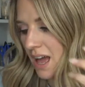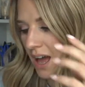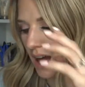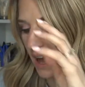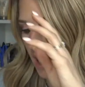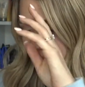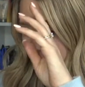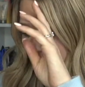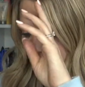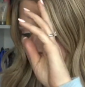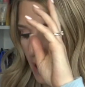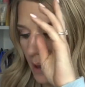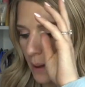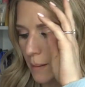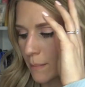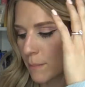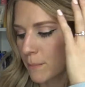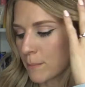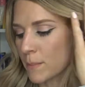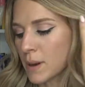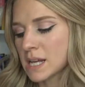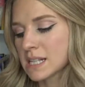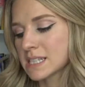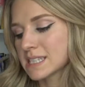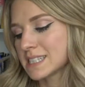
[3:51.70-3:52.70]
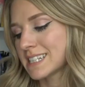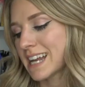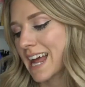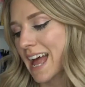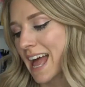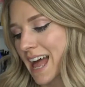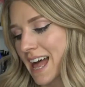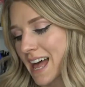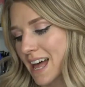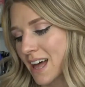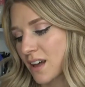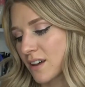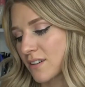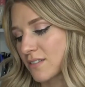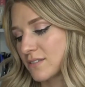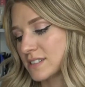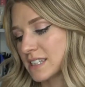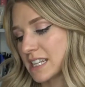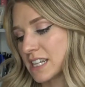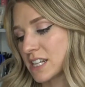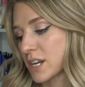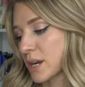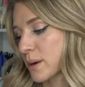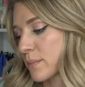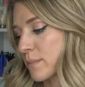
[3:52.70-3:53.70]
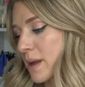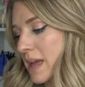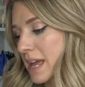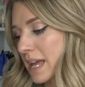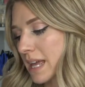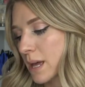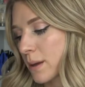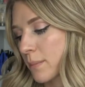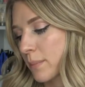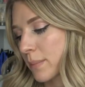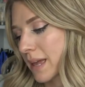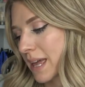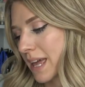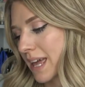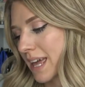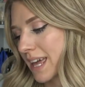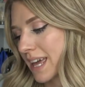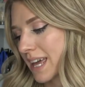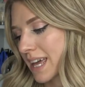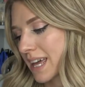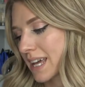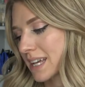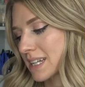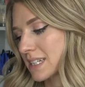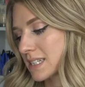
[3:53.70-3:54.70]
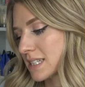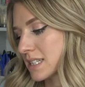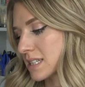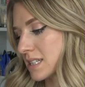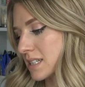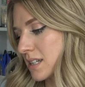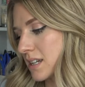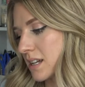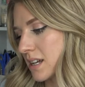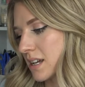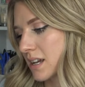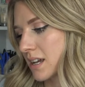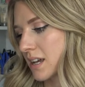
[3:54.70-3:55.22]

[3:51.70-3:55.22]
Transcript: um, must-haves in your makeup kit,